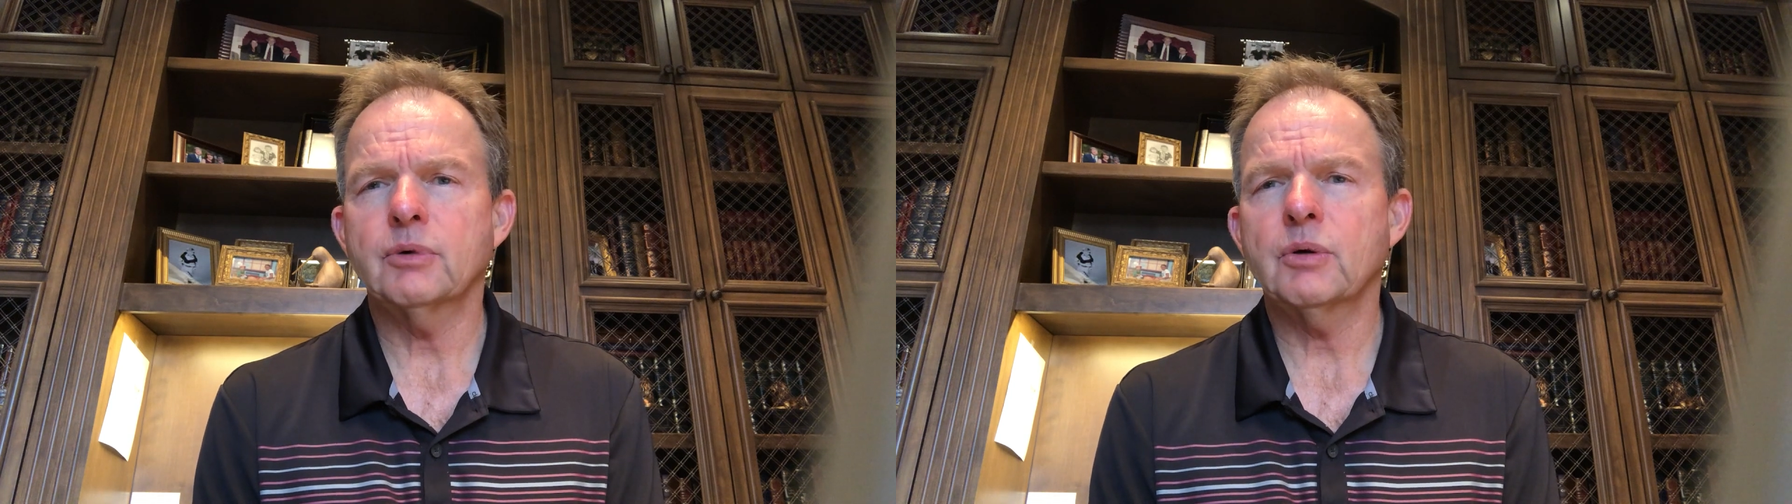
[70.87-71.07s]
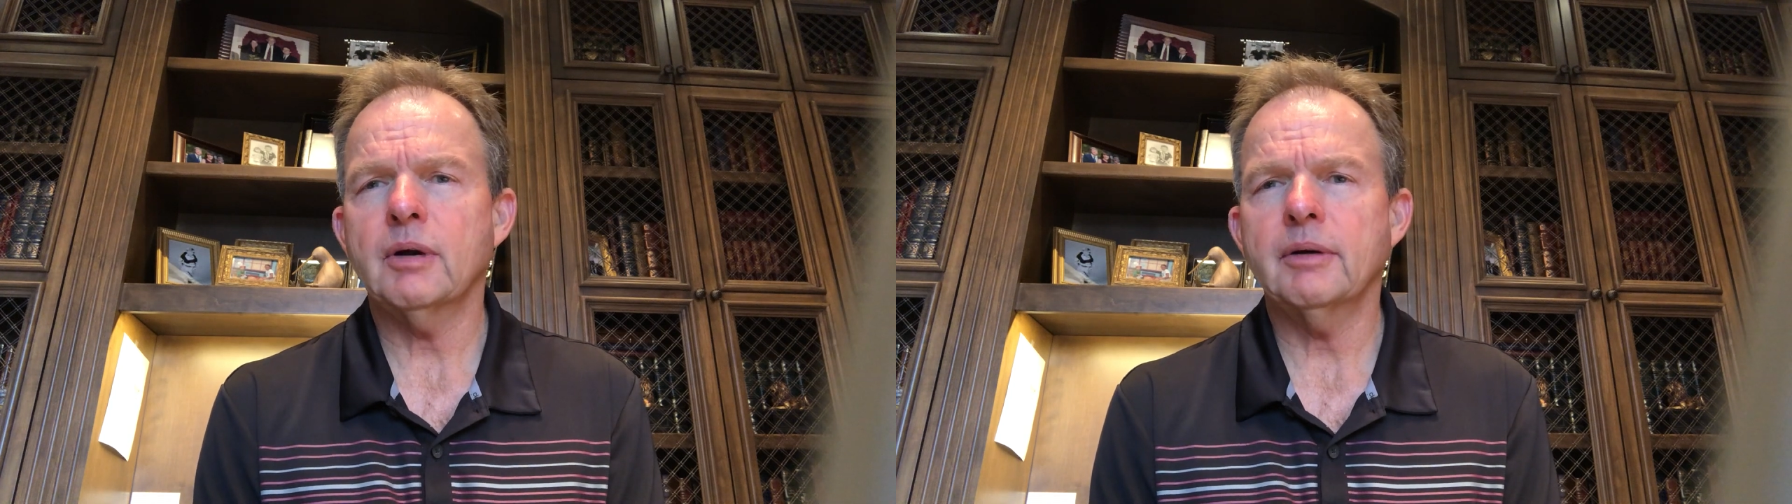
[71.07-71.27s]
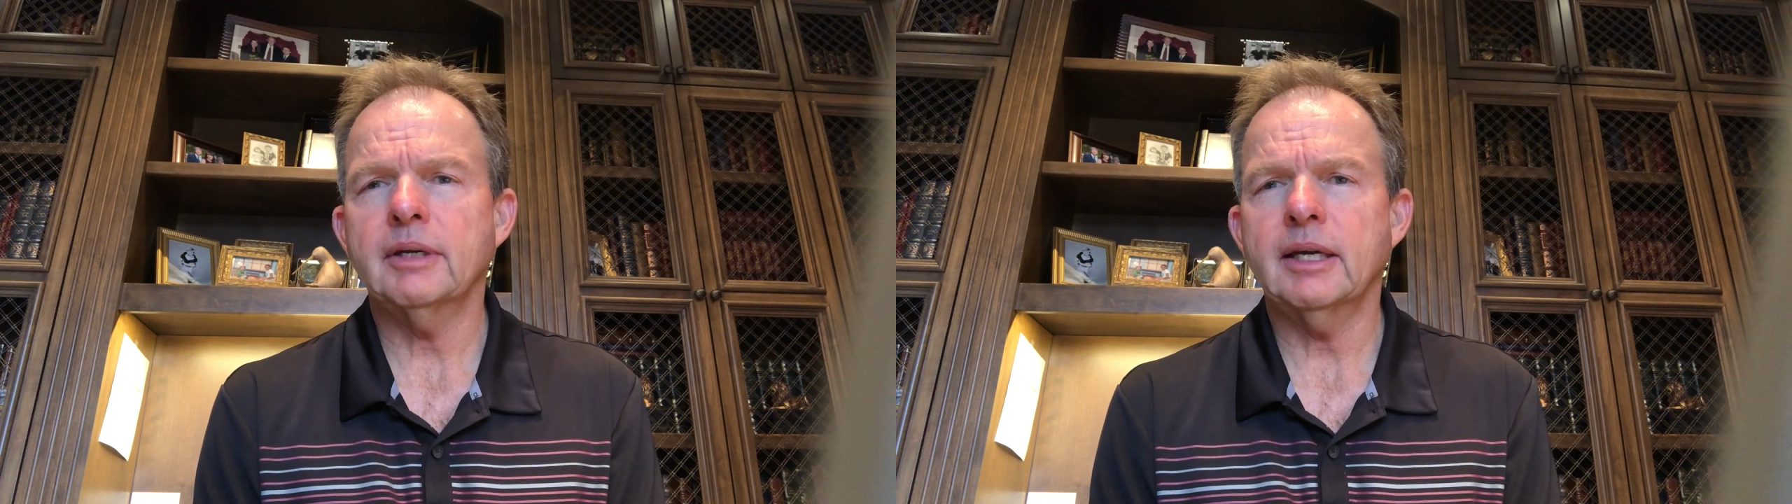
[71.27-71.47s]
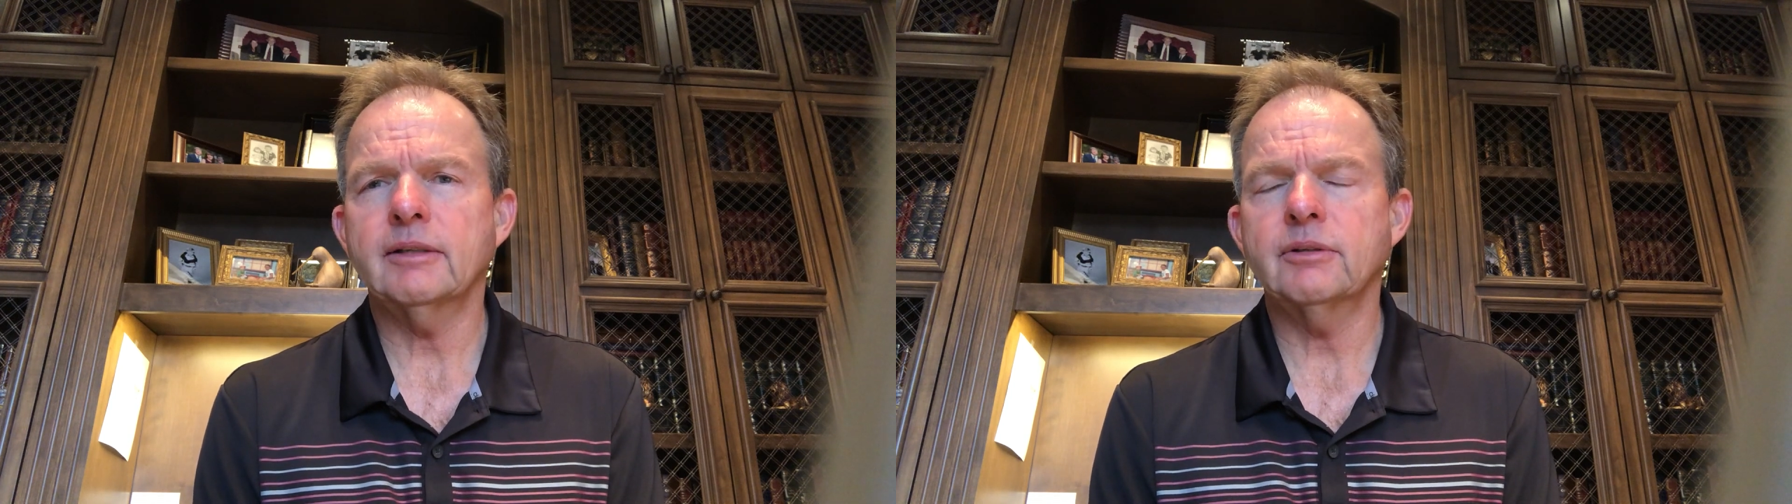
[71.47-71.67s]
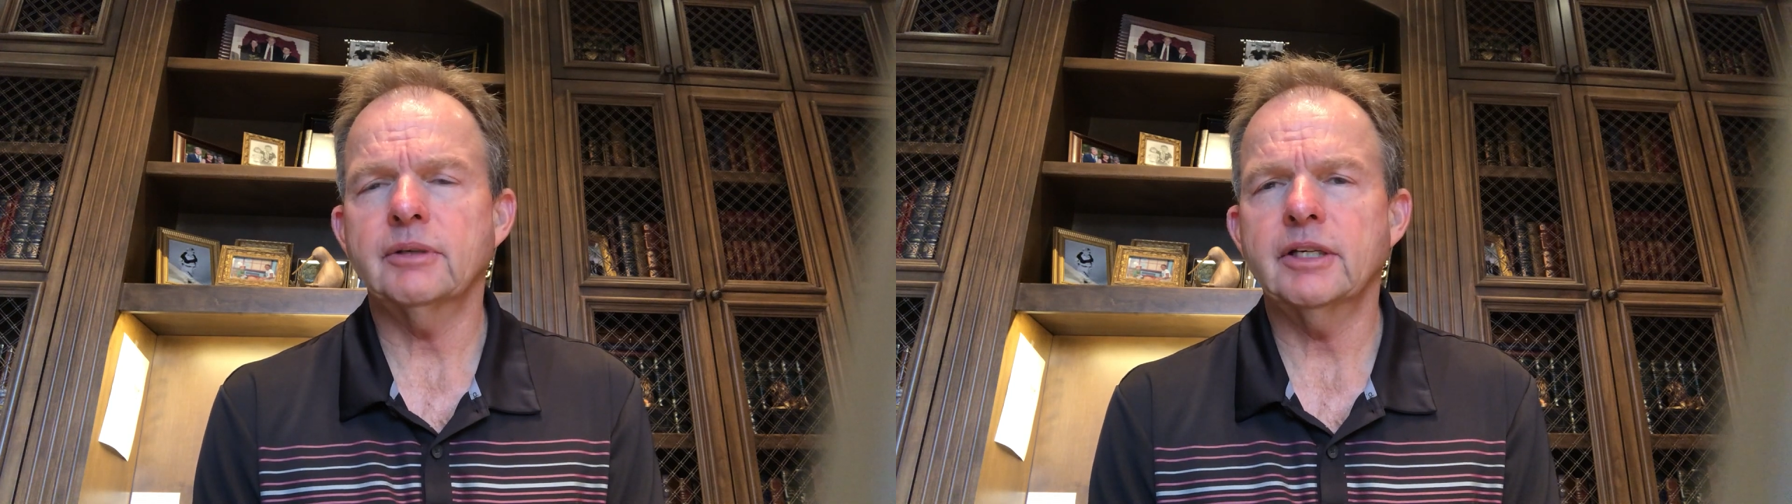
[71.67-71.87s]
requiring
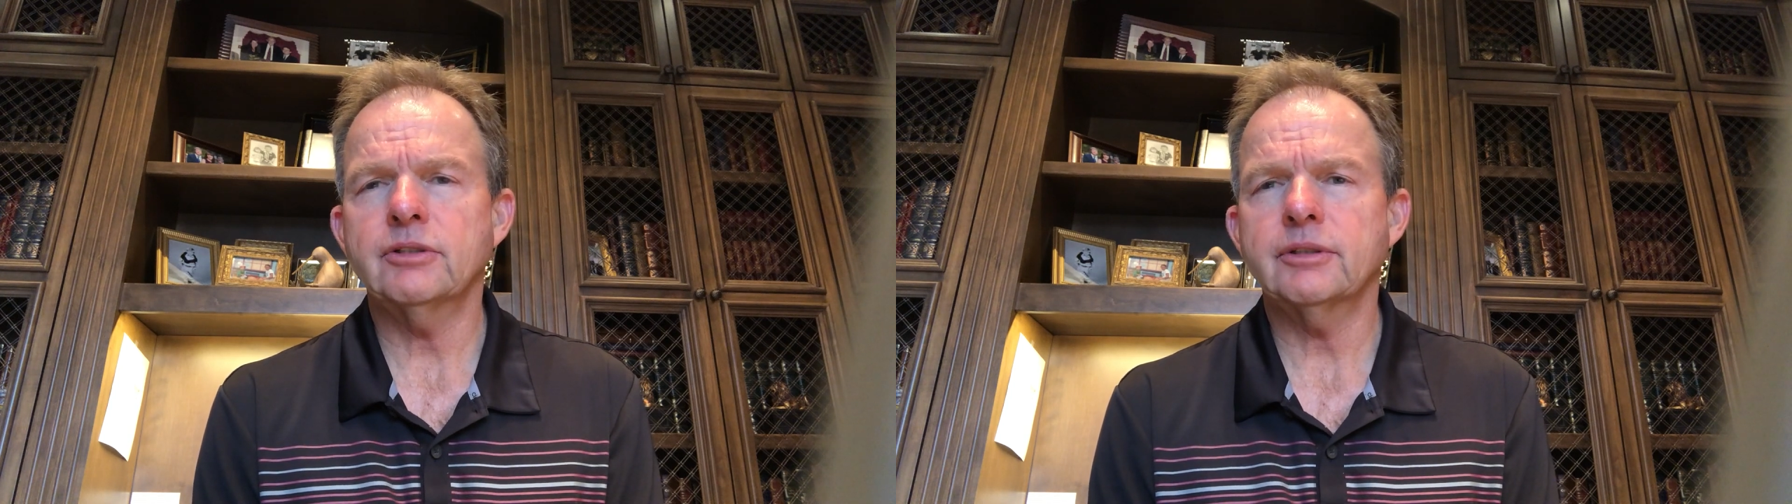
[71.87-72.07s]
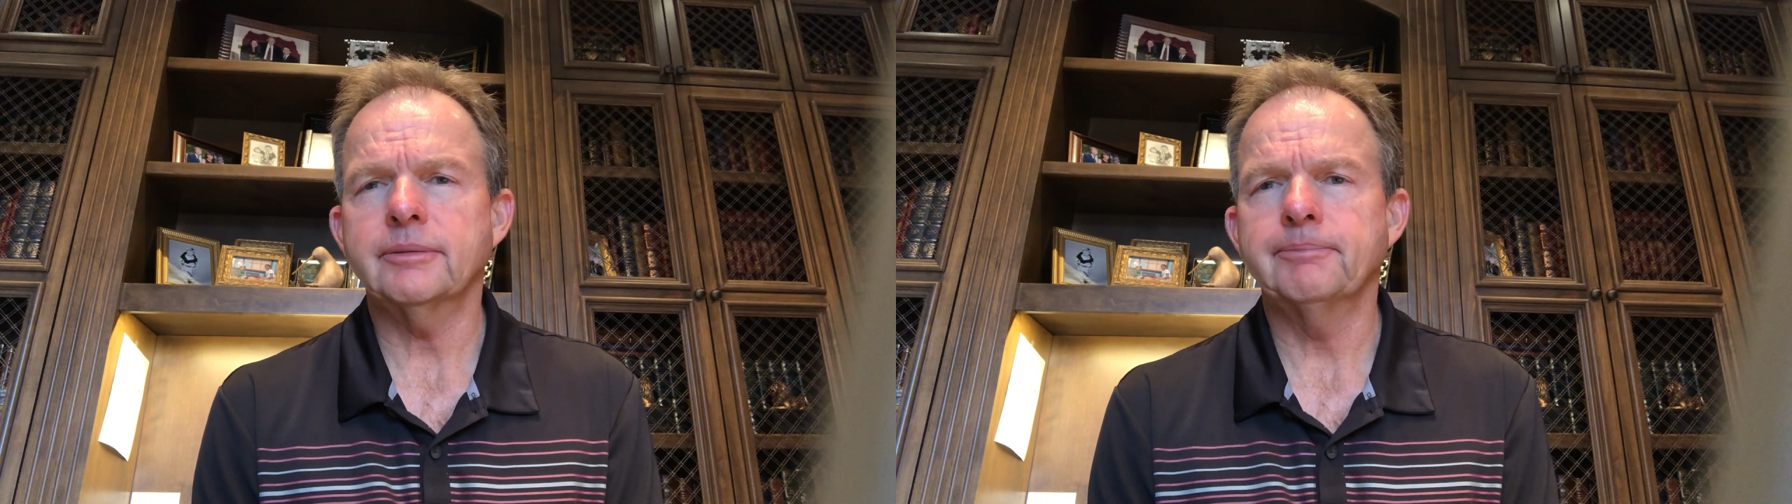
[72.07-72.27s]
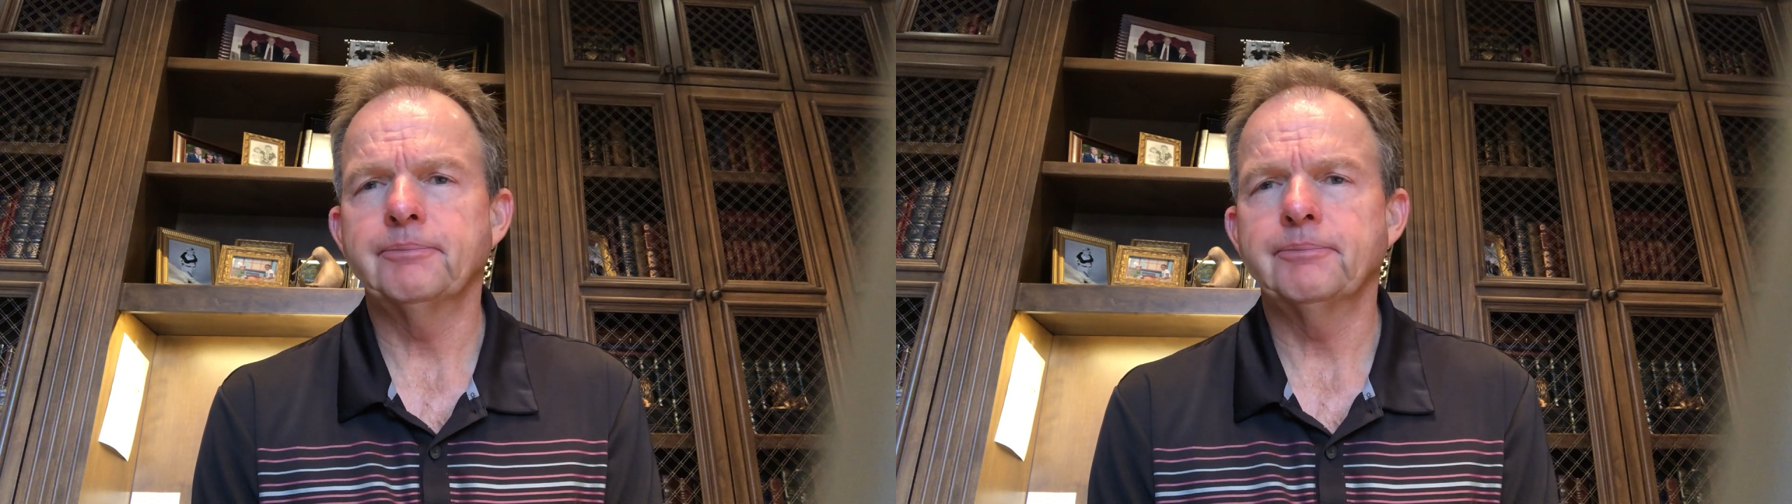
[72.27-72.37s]
egg donation.